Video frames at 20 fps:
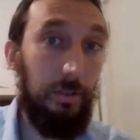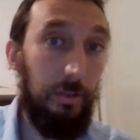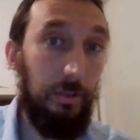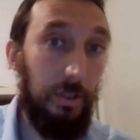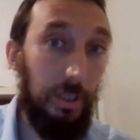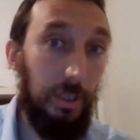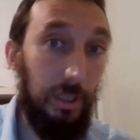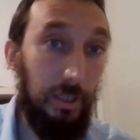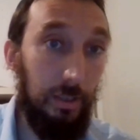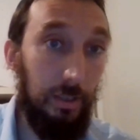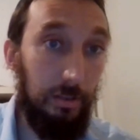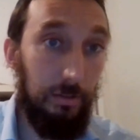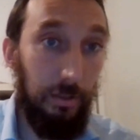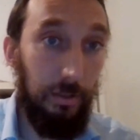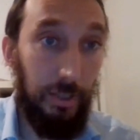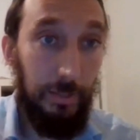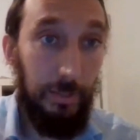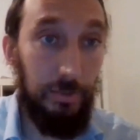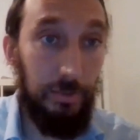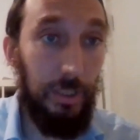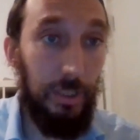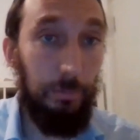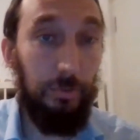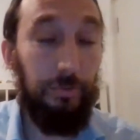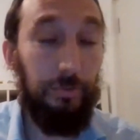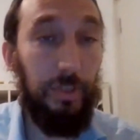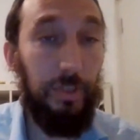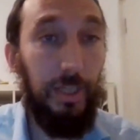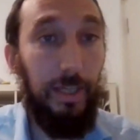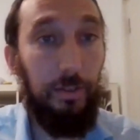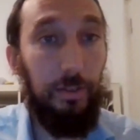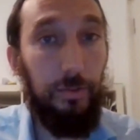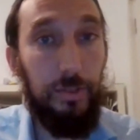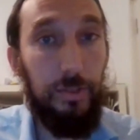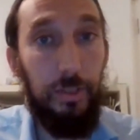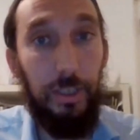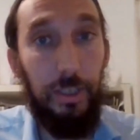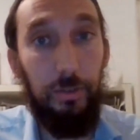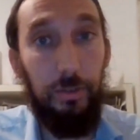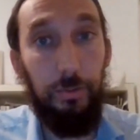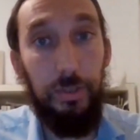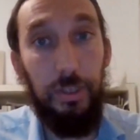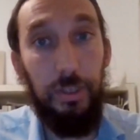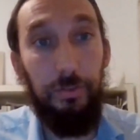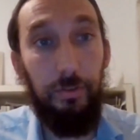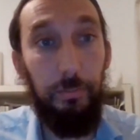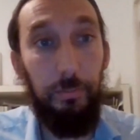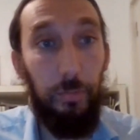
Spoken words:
the timetable for the annual cycle is even